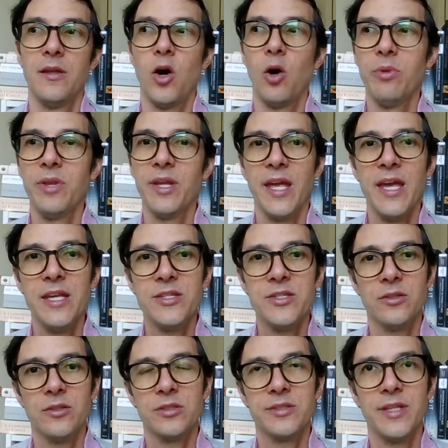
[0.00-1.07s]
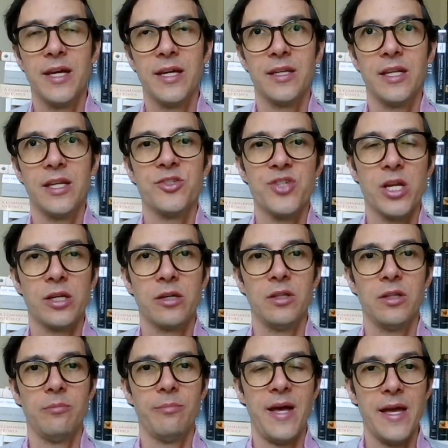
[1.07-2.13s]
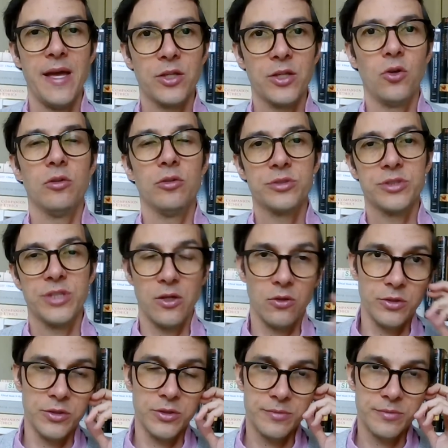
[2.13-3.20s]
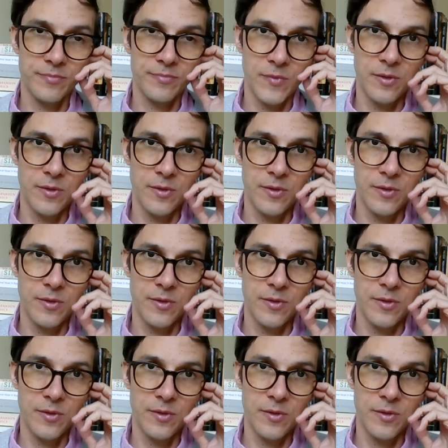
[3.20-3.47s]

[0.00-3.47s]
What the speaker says: Obligations that in general bind all shareholders.